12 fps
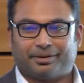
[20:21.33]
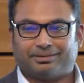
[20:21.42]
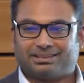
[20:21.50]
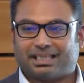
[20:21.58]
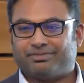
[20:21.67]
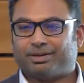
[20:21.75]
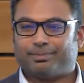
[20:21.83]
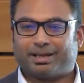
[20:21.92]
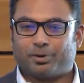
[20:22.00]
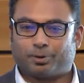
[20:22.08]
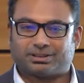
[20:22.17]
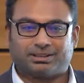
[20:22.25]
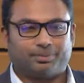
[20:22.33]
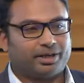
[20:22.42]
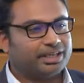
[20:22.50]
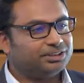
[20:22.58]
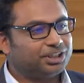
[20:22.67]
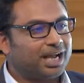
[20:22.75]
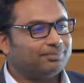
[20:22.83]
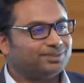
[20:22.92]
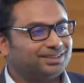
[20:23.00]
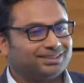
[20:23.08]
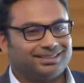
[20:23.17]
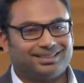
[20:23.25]
around saving big horse and buggy
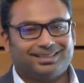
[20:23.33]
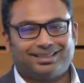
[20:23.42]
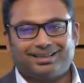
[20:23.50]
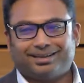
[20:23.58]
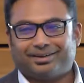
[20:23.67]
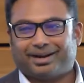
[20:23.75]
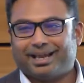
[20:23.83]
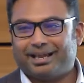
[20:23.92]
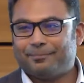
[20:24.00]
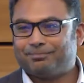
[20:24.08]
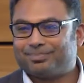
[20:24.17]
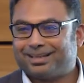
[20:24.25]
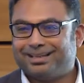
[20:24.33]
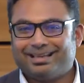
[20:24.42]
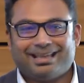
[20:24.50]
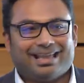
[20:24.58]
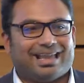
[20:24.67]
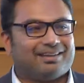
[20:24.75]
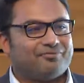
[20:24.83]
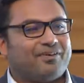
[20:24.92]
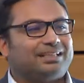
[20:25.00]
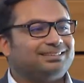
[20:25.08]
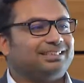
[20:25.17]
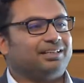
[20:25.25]
jobs, right?
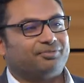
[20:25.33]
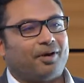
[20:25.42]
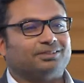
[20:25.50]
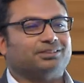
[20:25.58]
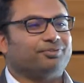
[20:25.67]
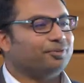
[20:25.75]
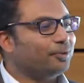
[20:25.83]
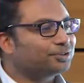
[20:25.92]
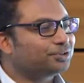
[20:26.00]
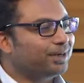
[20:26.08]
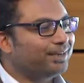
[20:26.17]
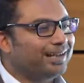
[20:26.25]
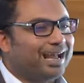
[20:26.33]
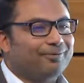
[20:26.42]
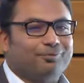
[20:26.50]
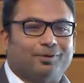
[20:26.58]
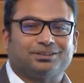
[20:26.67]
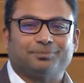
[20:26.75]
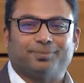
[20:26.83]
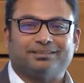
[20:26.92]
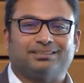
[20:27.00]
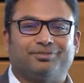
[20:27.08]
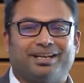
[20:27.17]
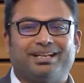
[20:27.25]
Investing in fossil fuels right now in Western
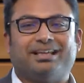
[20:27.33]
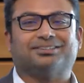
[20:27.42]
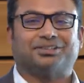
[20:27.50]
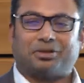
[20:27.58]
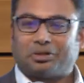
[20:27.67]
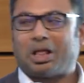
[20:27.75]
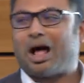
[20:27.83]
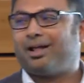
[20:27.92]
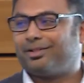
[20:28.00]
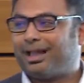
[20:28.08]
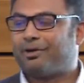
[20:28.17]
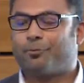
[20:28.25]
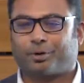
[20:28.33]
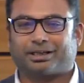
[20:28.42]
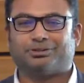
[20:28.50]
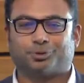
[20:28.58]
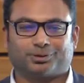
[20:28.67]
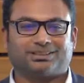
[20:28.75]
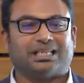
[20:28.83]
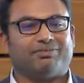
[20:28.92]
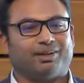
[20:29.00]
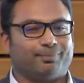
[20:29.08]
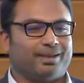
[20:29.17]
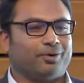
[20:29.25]
Pennsylvania is a lot like working towards
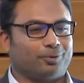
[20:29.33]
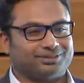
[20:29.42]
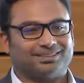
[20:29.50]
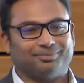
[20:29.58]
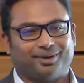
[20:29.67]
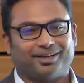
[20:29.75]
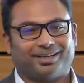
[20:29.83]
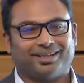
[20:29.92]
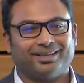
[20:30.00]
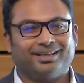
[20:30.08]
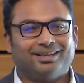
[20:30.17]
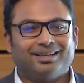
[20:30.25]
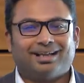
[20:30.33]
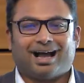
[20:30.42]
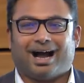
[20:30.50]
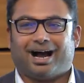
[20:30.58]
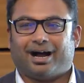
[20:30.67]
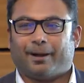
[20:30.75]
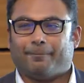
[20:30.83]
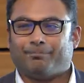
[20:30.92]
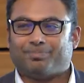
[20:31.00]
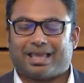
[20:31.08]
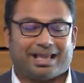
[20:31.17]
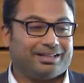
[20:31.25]
saving big horse and buggy.
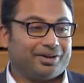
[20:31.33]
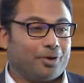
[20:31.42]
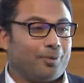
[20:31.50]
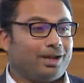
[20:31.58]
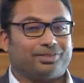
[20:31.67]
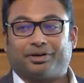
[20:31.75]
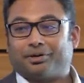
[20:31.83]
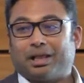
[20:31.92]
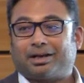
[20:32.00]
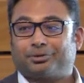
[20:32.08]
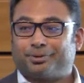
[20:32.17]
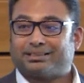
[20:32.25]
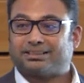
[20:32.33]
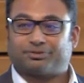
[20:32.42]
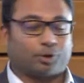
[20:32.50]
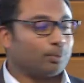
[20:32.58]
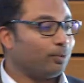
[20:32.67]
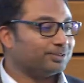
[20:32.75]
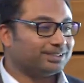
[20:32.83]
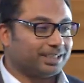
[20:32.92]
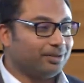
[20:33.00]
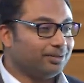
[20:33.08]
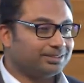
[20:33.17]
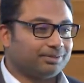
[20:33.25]
And you know what? There are a lot of transferable
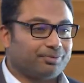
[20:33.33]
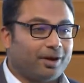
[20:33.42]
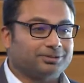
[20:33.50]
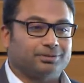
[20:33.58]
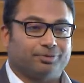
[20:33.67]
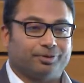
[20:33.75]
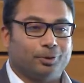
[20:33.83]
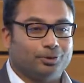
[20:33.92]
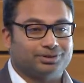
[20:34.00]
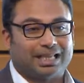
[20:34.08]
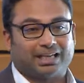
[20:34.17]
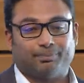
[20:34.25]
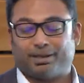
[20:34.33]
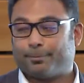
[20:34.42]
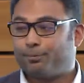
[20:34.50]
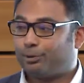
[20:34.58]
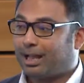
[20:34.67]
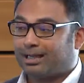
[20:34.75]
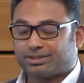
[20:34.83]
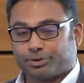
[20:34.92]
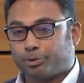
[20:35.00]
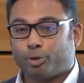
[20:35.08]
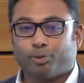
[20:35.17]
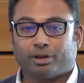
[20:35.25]
skills in fossil fuels that can be applied to
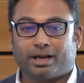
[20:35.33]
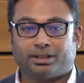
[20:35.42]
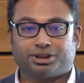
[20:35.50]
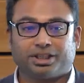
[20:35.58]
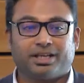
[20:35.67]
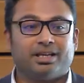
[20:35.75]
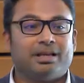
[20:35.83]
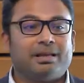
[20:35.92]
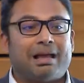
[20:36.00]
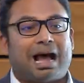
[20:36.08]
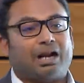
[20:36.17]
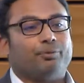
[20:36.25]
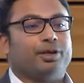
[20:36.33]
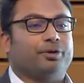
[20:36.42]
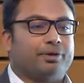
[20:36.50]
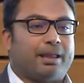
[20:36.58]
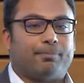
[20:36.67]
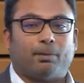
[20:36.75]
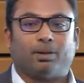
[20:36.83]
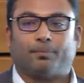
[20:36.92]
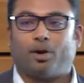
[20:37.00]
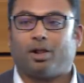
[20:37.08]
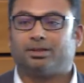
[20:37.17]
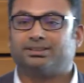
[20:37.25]
renewable energy. How do we create public
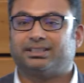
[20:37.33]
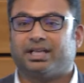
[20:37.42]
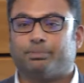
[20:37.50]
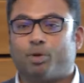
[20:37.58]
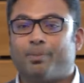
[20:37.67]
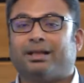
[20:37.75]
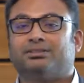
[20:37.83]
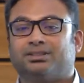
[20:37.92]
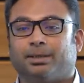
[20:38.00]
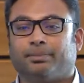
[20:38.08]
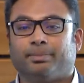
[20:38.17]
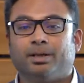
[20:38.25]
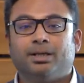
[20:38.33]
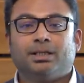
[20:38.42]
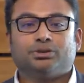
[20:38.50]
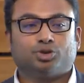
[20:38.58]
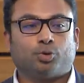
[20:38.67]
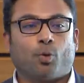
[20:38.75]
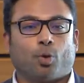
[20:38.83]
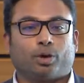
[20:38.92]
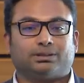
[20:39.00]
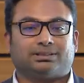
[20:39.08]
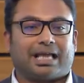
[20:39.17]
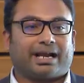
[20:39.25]
policy and momentum
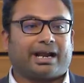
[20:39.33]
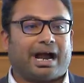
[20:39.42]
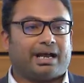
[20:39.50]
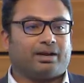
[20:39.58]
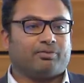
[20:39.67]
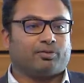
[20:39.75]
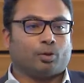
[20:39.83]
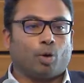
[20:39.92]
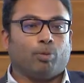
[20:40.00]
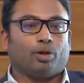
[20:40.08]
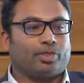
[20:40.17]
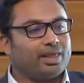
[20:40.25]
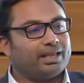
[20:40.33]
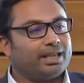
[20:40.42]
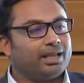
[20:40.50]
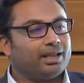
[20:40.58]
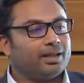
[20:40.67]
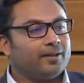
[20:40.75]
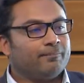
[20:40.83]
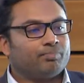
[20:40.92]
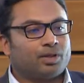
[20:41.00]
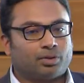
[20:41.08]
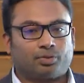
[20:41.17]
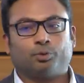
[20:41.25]
towards that kind of global thinking?
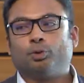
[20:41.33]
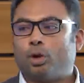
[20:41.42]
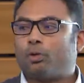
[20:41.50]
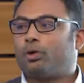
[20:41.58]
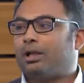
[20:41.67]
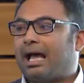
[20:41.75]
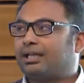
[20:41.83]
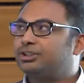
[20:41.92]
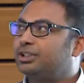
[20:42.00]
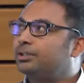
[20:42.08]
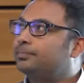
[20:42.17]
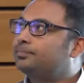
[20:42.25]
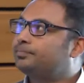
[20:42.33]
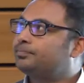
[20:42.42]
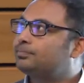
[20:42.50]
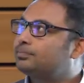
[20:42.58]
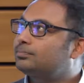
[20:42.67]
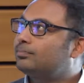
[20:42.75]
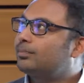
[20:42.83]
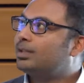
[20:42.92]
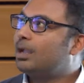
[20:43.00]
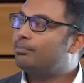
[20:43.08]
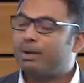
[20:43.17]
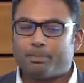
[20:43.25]
Through local action.
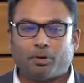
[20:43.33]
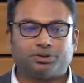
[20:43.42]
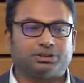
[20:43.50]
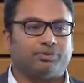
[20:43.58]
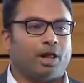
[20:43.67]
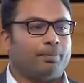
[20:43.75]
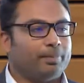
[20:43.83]
But most of all,